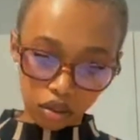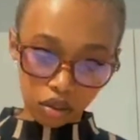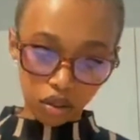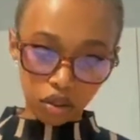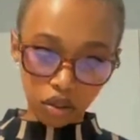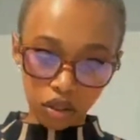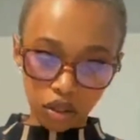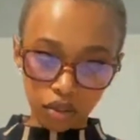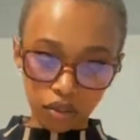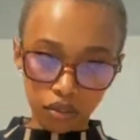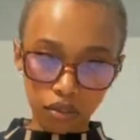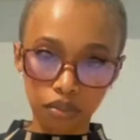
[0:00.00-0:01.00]
but
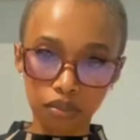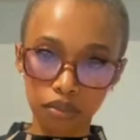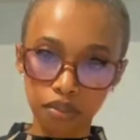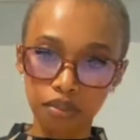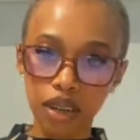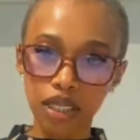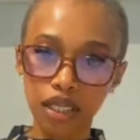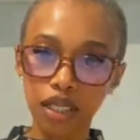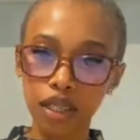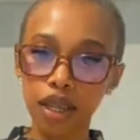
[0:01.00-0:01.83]
guys,